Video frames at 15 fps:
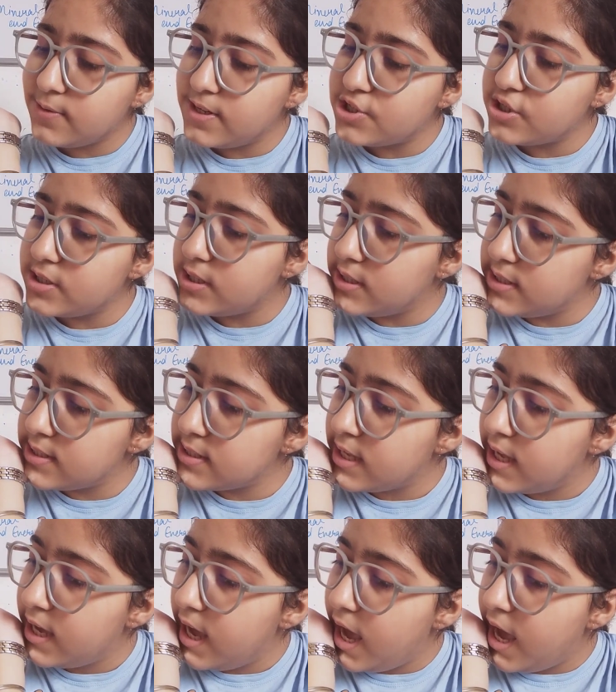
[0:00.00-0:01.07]
question is,
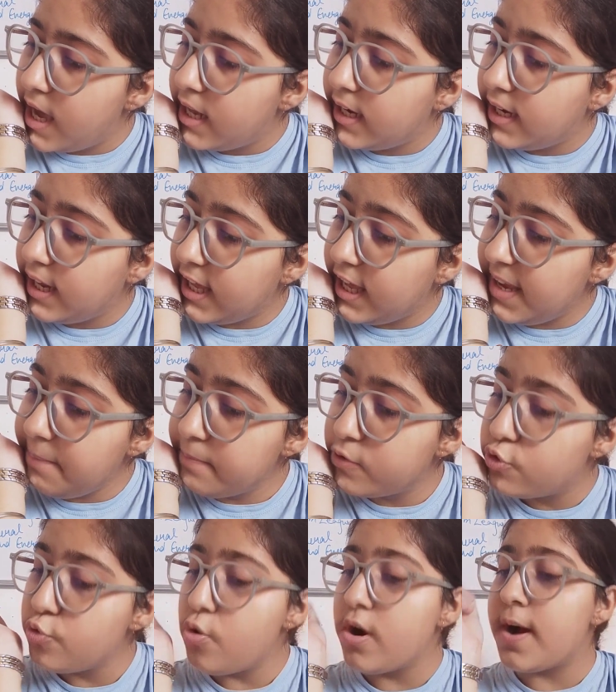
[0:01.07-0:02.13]

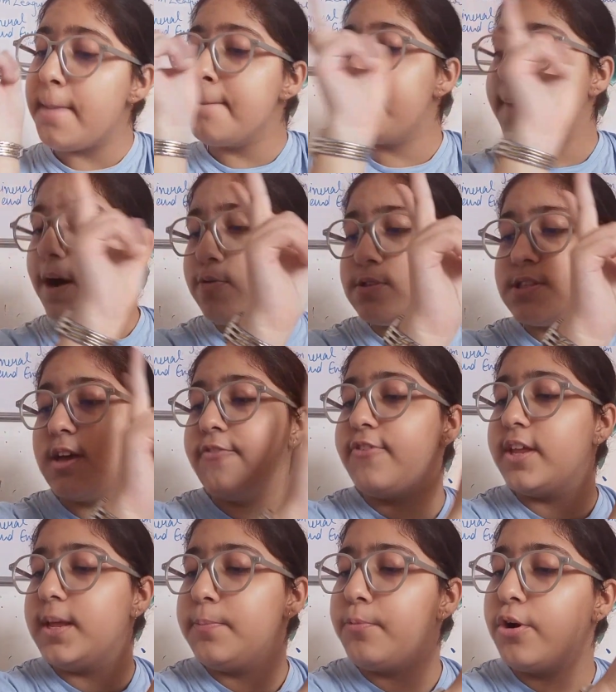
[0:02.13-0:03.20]
name two compounds, a
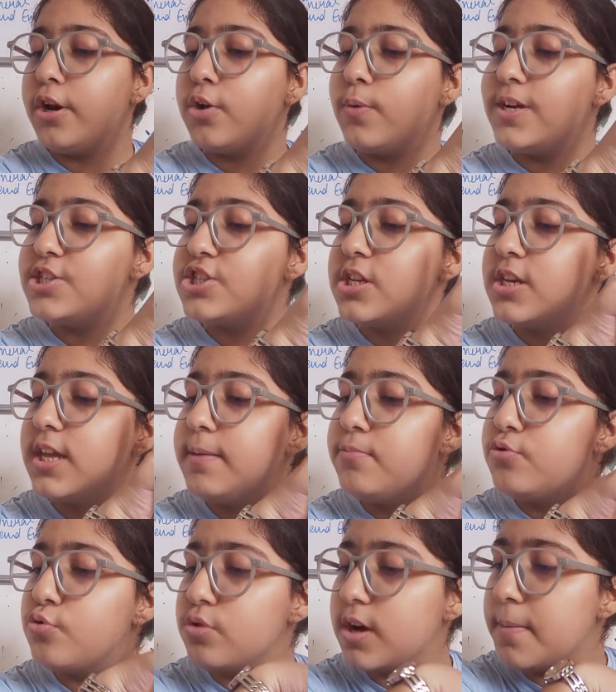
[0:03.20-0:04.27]
very important question.
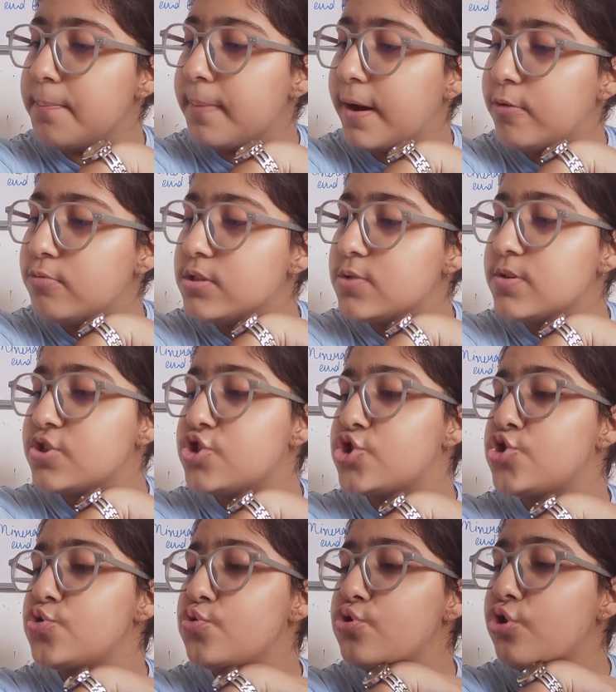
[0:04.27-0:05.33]
Name two compounds
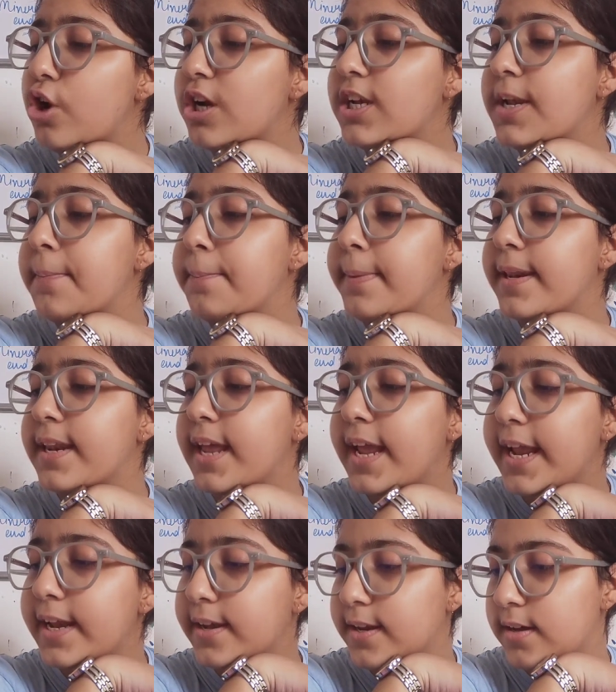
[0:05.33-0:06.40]
which do not
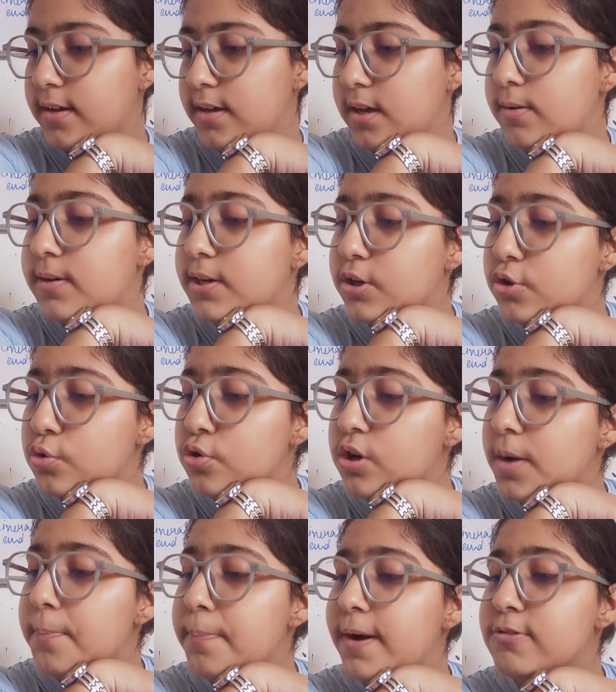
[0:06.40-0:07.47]
liberate, two
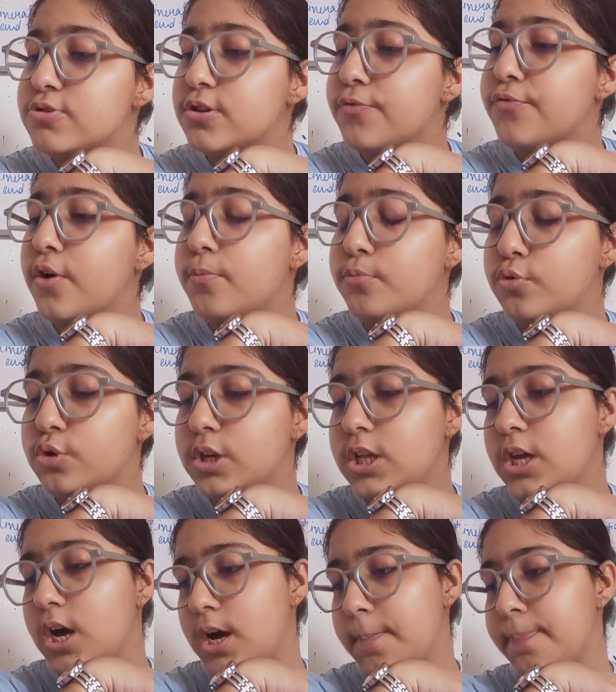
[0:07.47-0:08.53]
compounds of
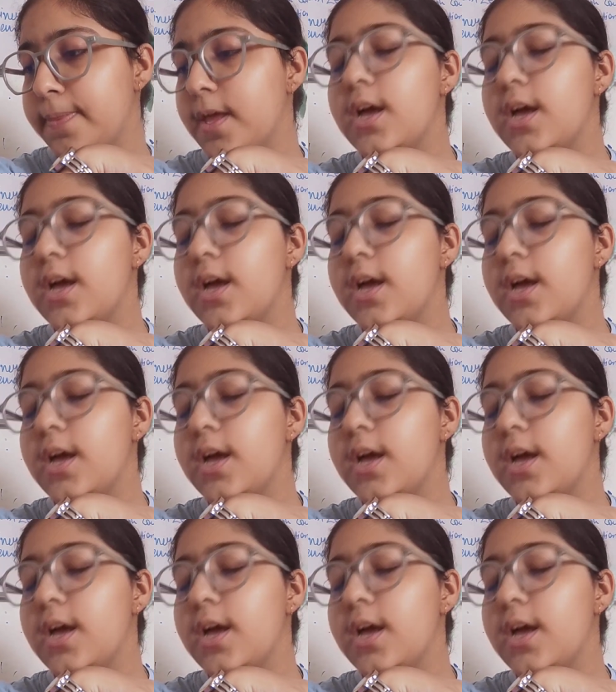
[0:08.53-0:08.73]
ammonia.